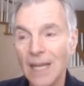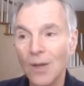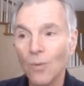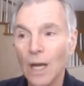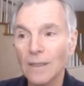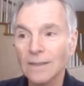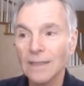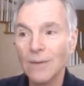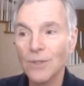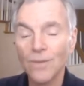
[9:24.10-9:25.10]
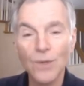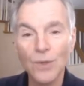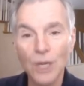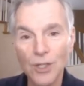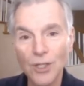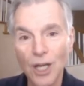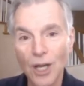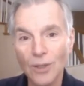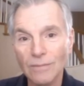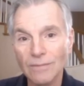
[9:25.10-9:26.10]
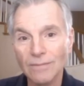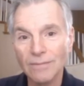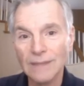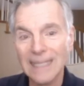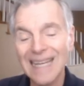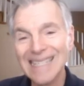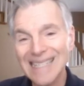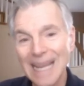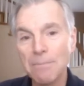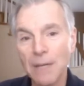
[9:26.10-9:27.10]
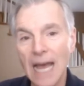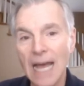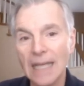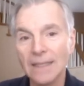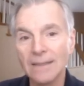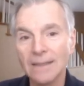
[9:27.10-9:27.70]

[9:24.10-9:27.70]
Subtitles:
Well, that was a few years ago, and that same guy